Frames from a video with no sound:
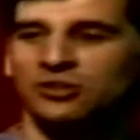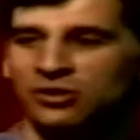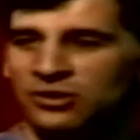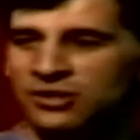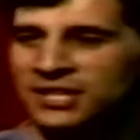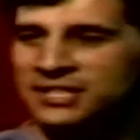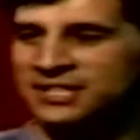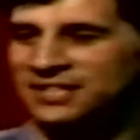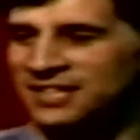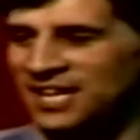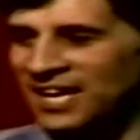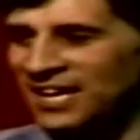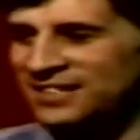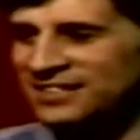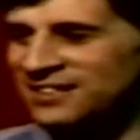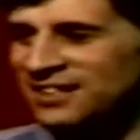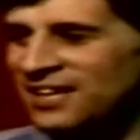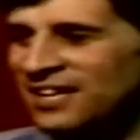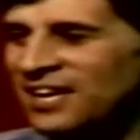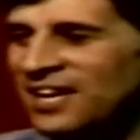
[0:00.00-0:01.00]
Croydon
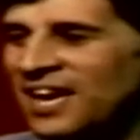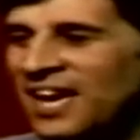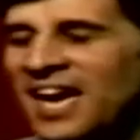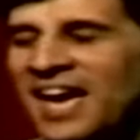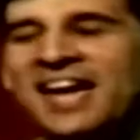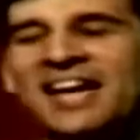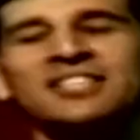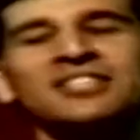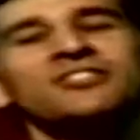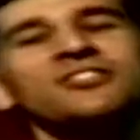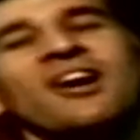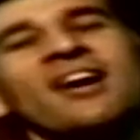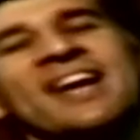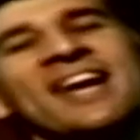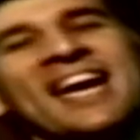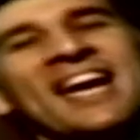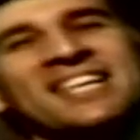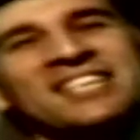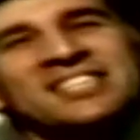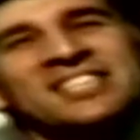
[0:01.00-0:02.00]
in. It's not
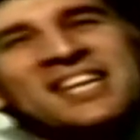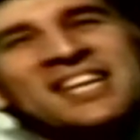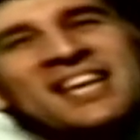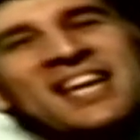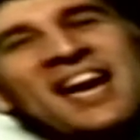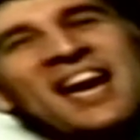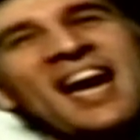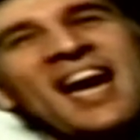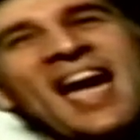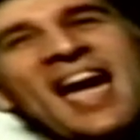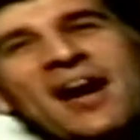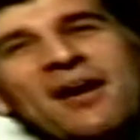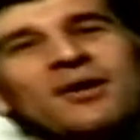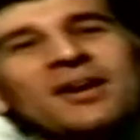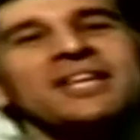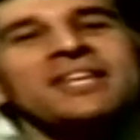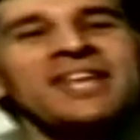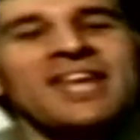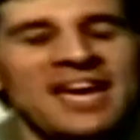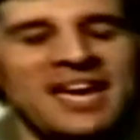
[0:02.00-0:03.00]
actually
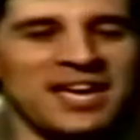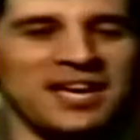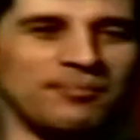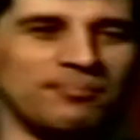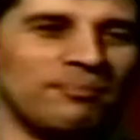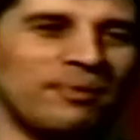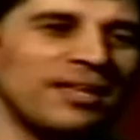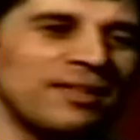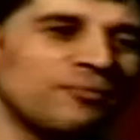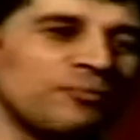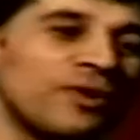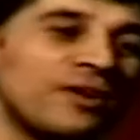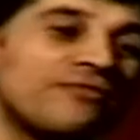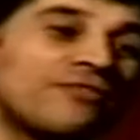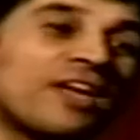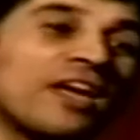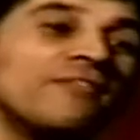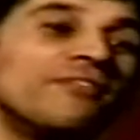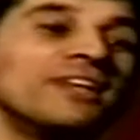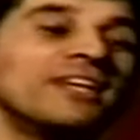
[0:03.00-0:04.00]
our name, but we've
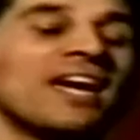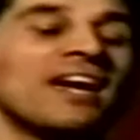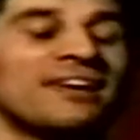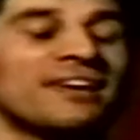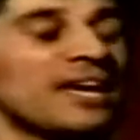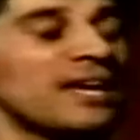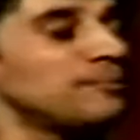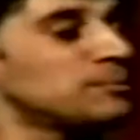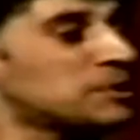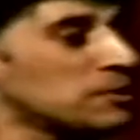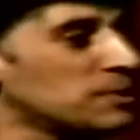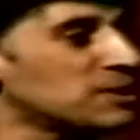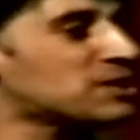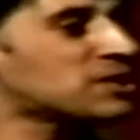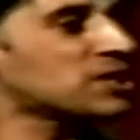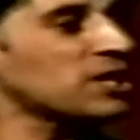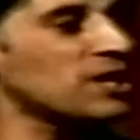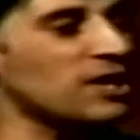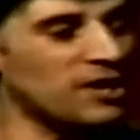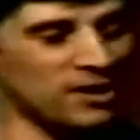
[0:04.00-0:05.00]
given our name to a
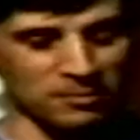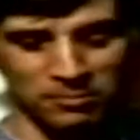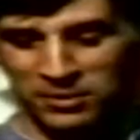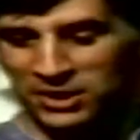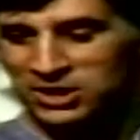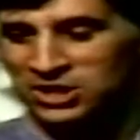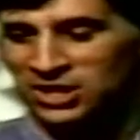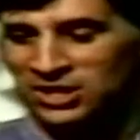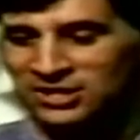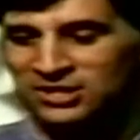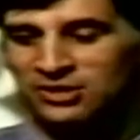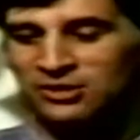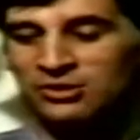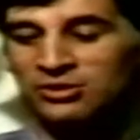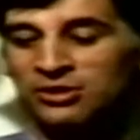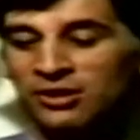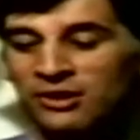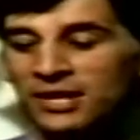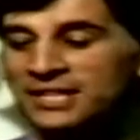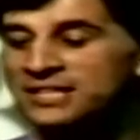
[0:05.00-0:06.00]
term, which is
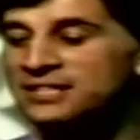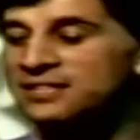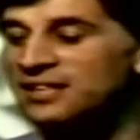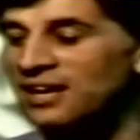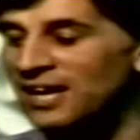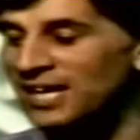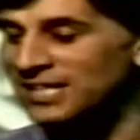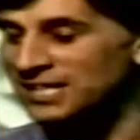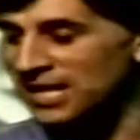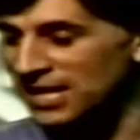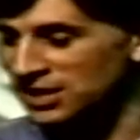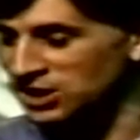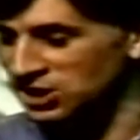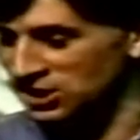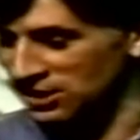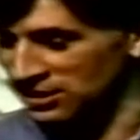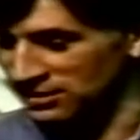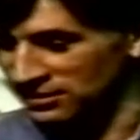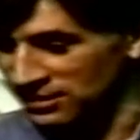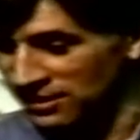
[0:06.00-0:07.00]

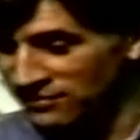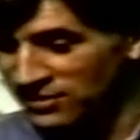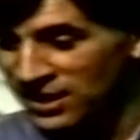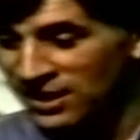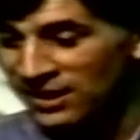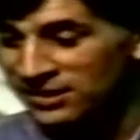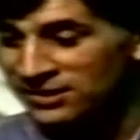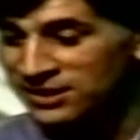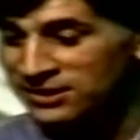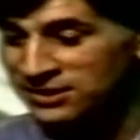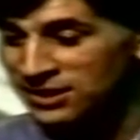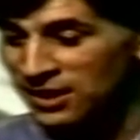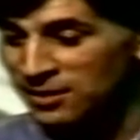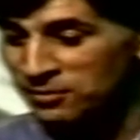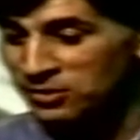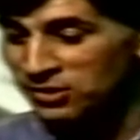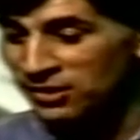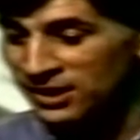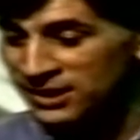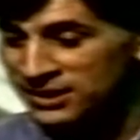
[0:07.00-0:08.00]
Croydonisation. Have you heard the term
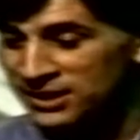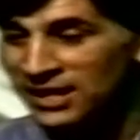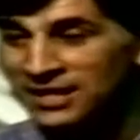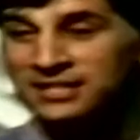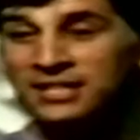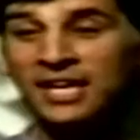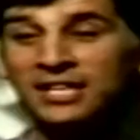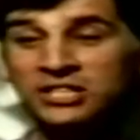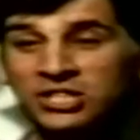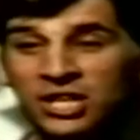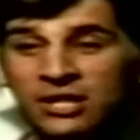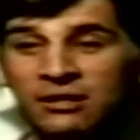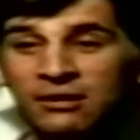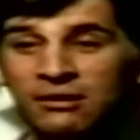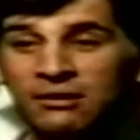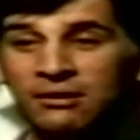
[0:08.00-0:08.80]
Croydonisation?